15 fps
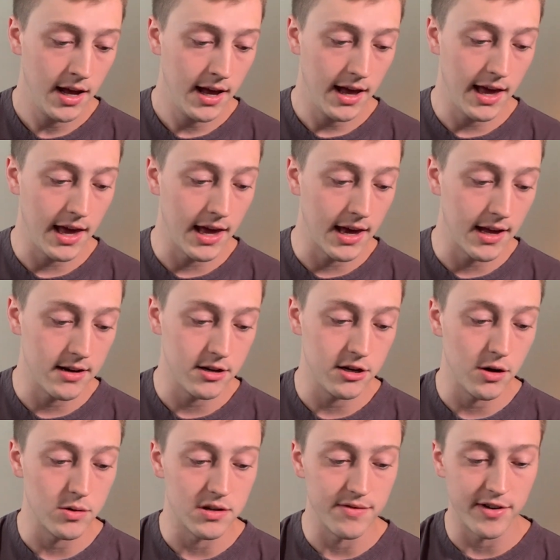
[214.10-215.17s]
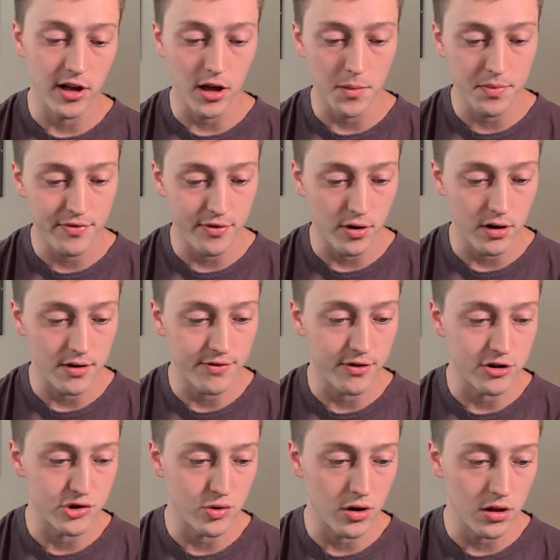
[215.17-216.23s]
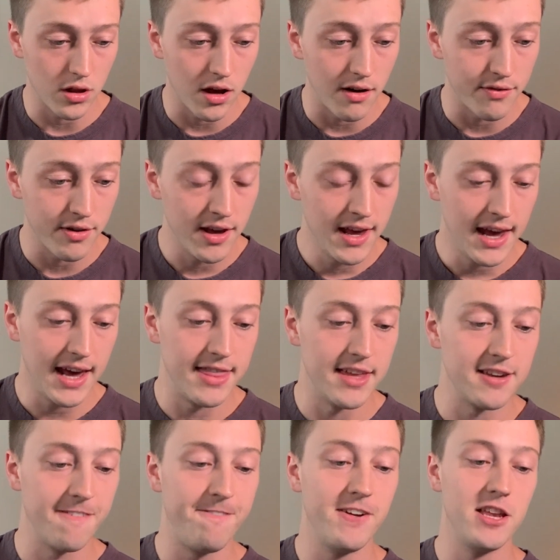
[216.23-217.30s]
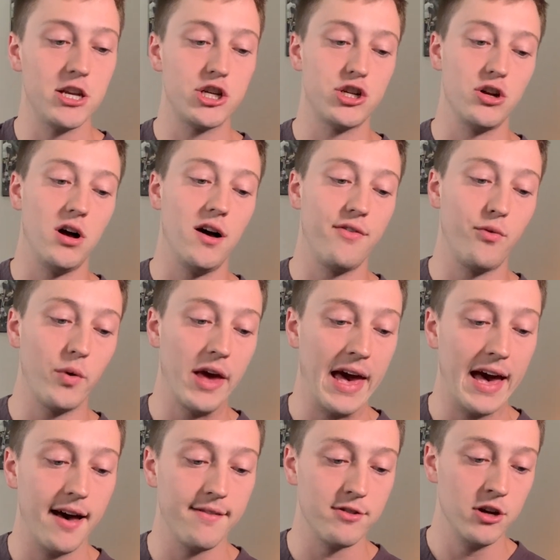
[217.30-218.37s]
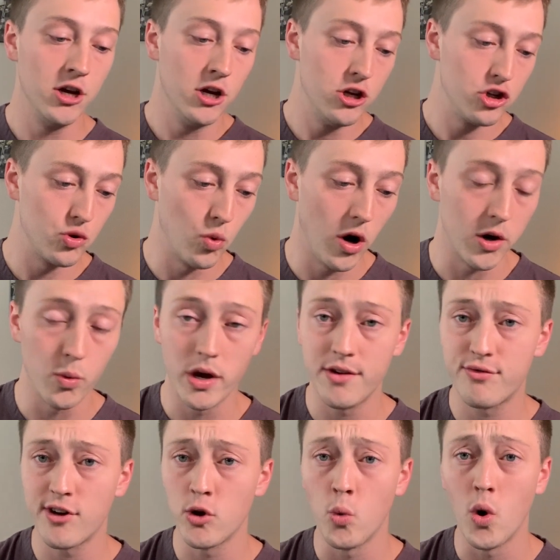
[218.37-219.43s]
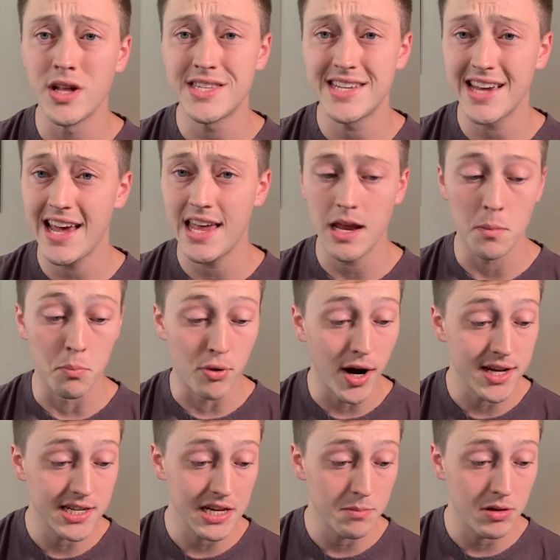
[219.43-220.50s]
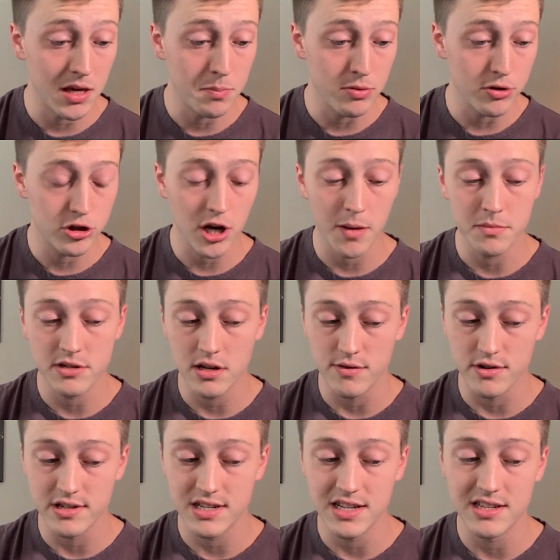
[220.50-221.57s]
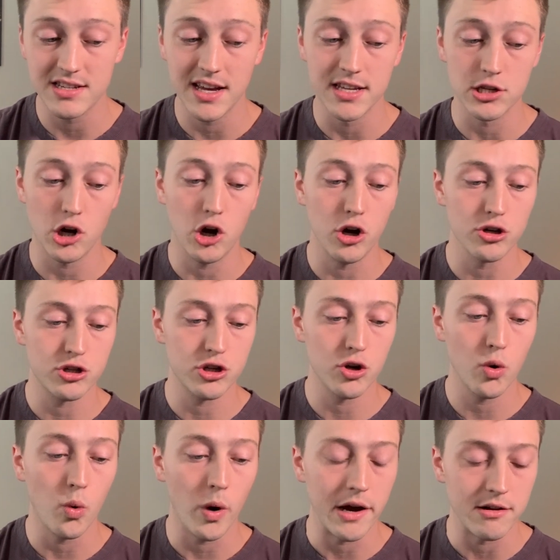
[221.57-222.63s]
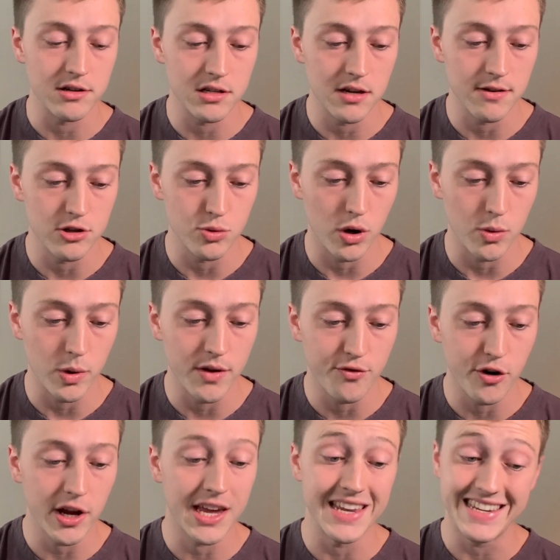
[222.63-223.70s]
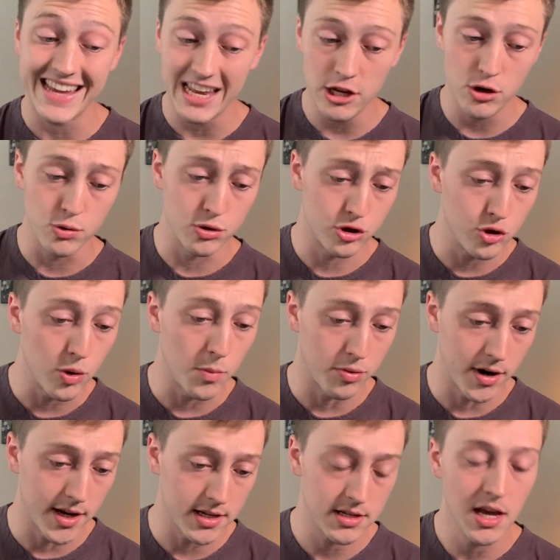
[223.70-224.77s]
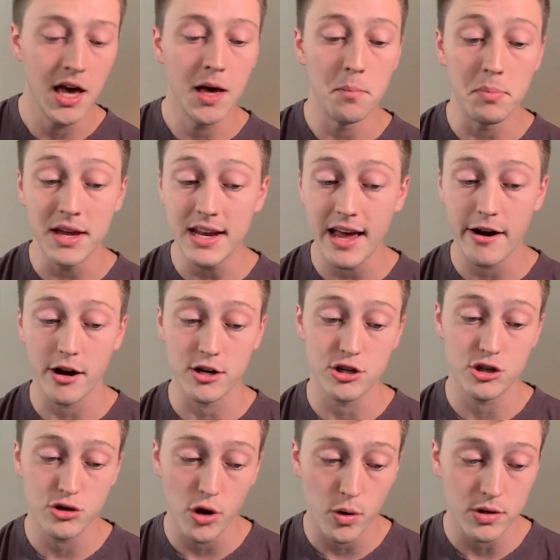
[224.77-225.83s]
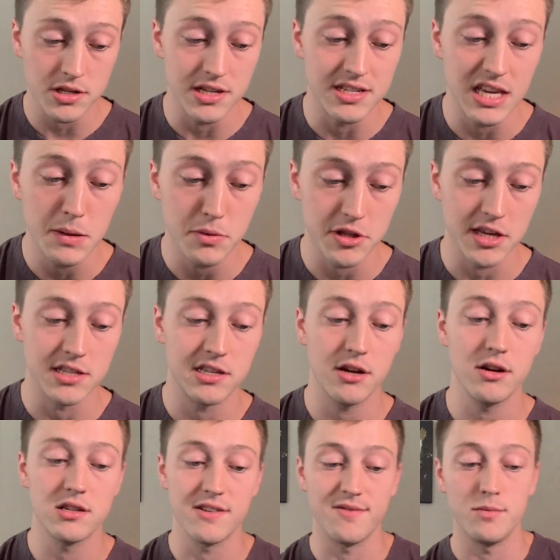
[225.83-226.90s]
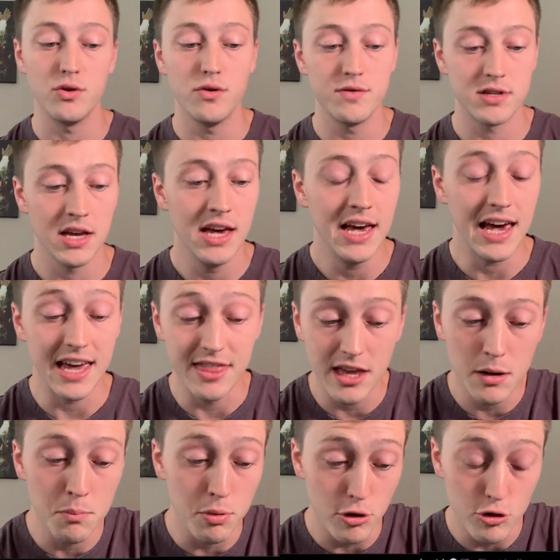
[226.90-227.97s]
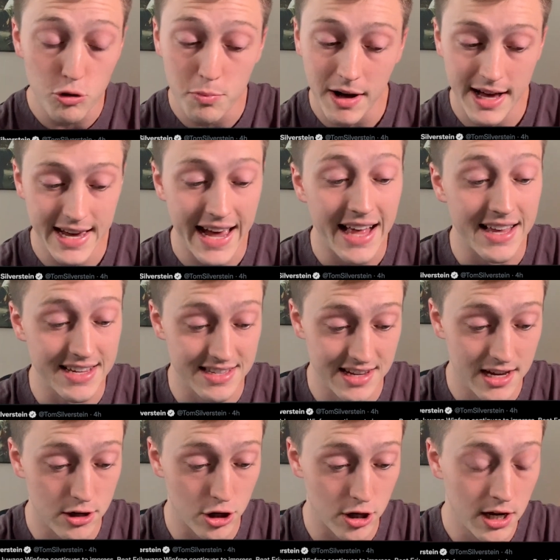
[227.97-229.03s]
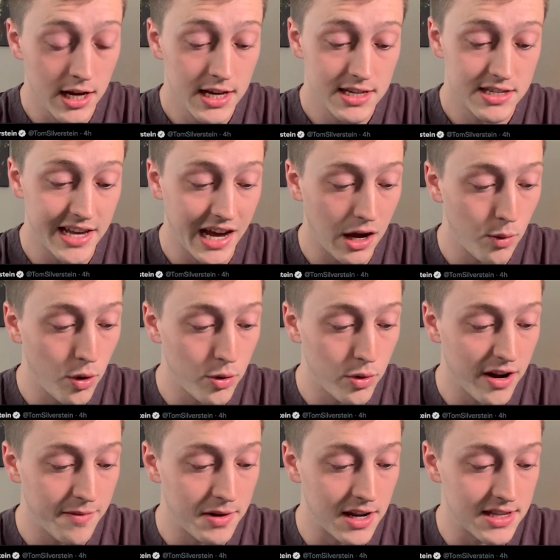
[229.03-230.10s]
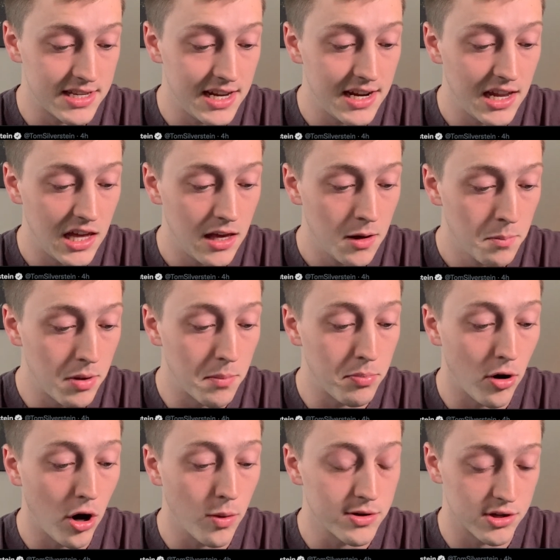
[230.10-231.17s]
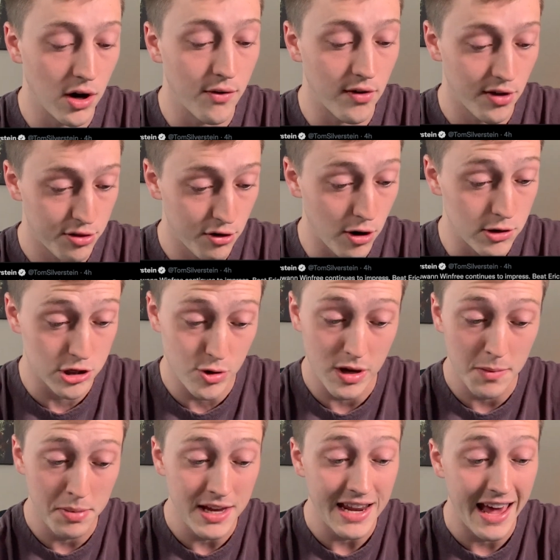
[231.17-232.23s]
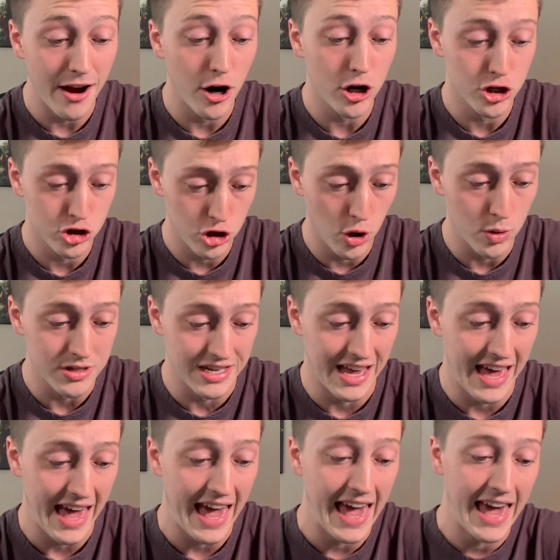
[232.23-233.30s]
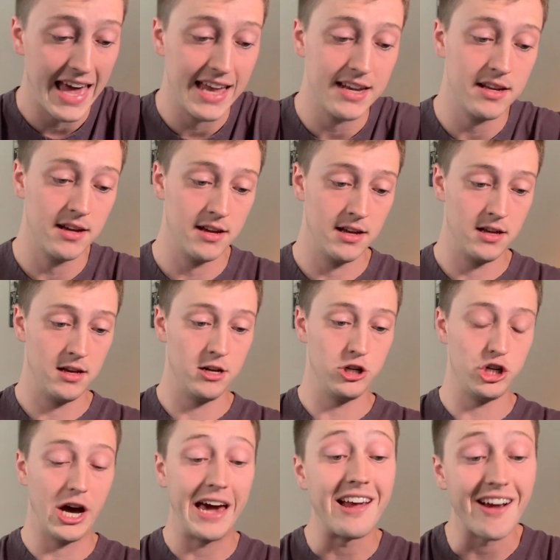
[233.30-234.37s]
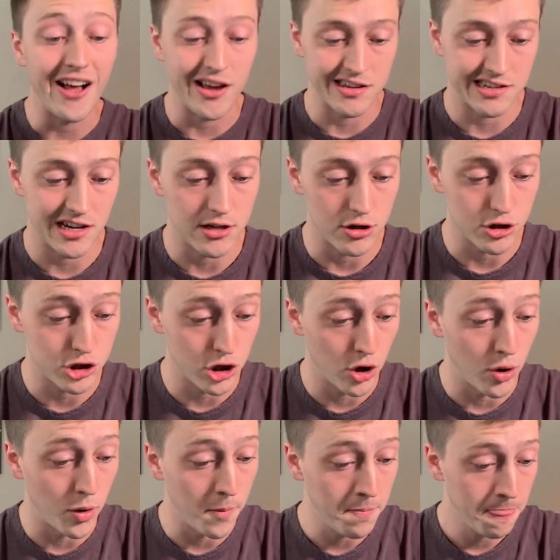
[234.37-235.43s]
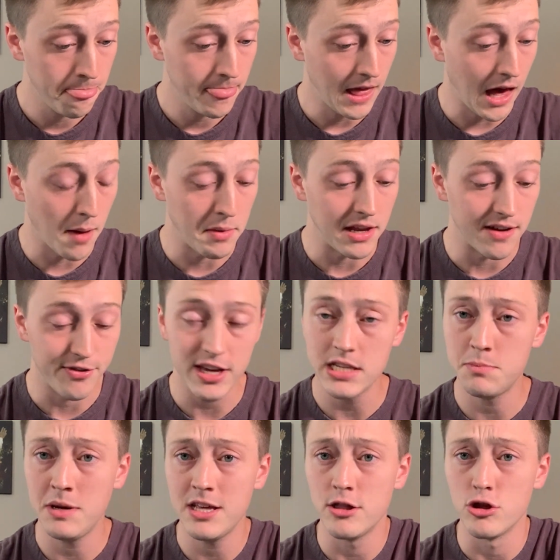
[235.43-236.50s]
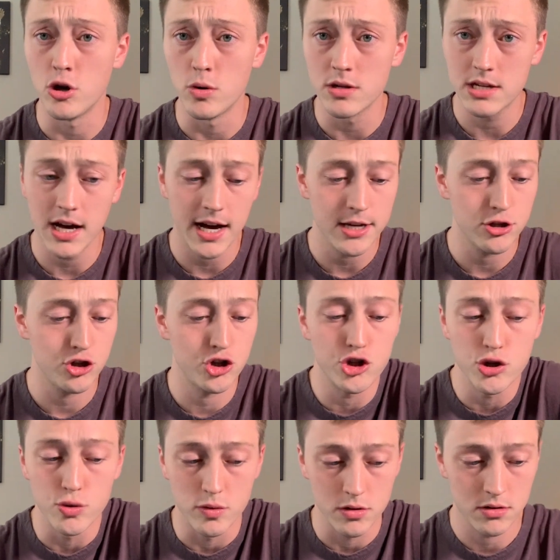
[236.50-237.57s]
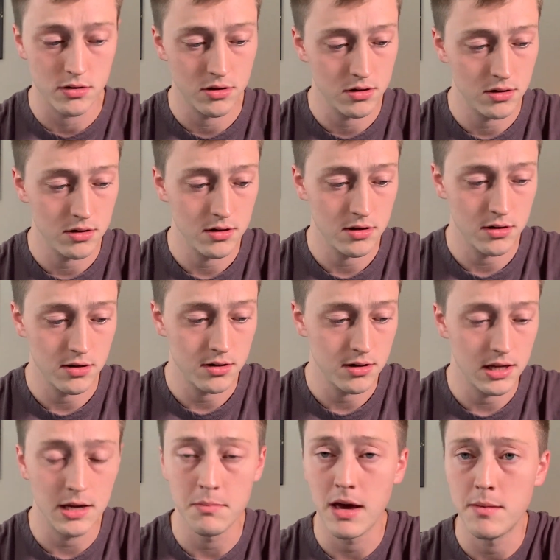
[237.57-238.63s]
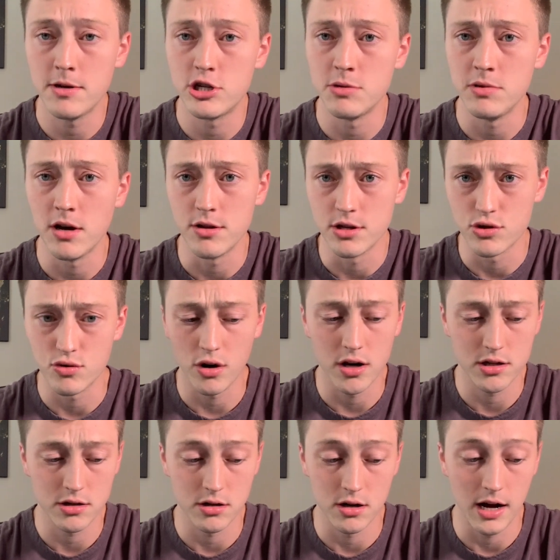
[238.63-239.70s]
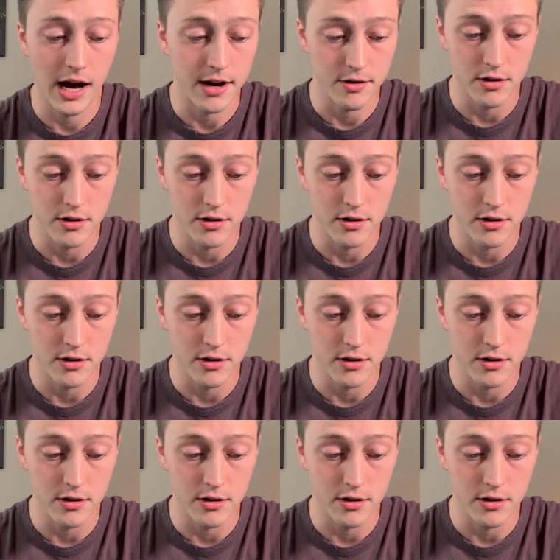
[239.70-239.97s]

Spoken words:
and, you know, develop for Jordan Love. And then to finish it off, we have Juwan Winfrey once again impressing people. Tom Silverstein says, also wide receiver Juwan Winfrey continues to impress. Beat Eric Stokes deep with a series of moves and then blew by Alexander. Second one would have been a TD, but ball was overthrown. So he beat Eric Stokes and Jair Alexander. So, I mean, if he's beating those guys, shoot. He maybe should be on this roster. I don't